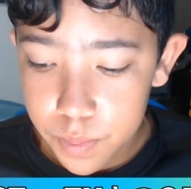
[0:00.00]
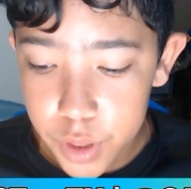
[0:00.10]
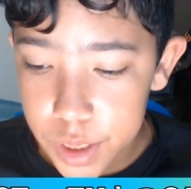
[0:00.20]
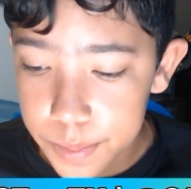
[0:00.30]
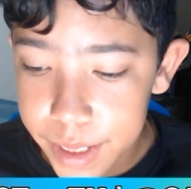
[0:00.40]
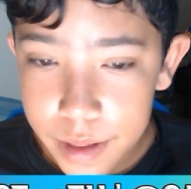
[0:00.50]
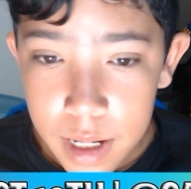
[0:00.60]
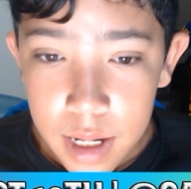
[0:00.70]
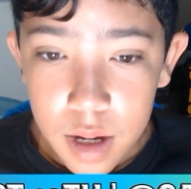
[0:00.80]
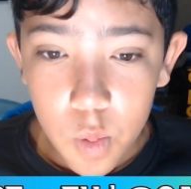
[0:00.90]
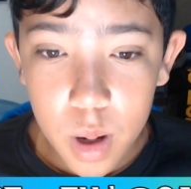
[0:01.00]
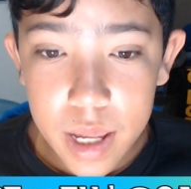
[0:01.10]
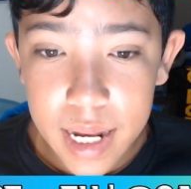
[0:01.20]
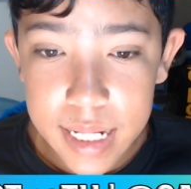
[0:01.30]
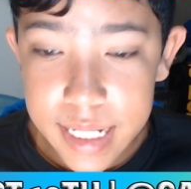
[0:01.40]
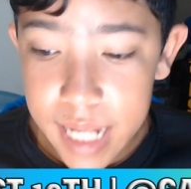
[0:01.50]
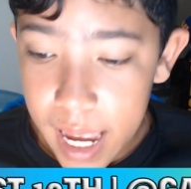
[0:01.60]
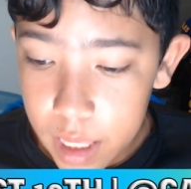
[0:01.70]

Brisbane, what can I say?